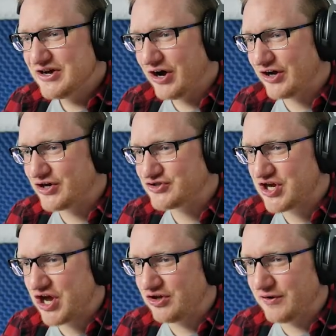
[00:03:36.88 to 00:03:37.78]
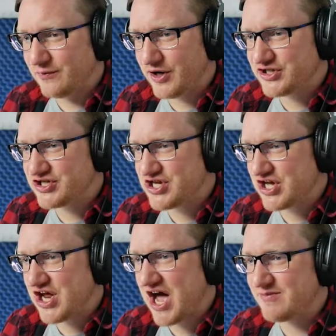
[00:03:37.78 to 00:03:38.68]
On a scale of 1 to
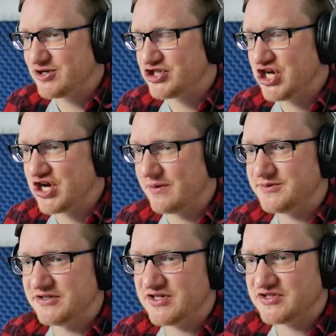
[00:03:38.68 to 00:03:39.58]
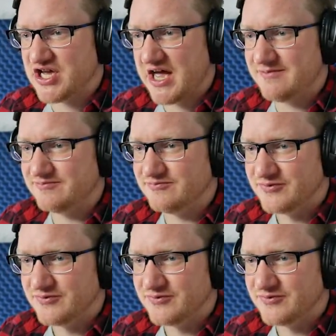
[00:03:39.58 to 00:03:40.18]
10, how much hiccup did this game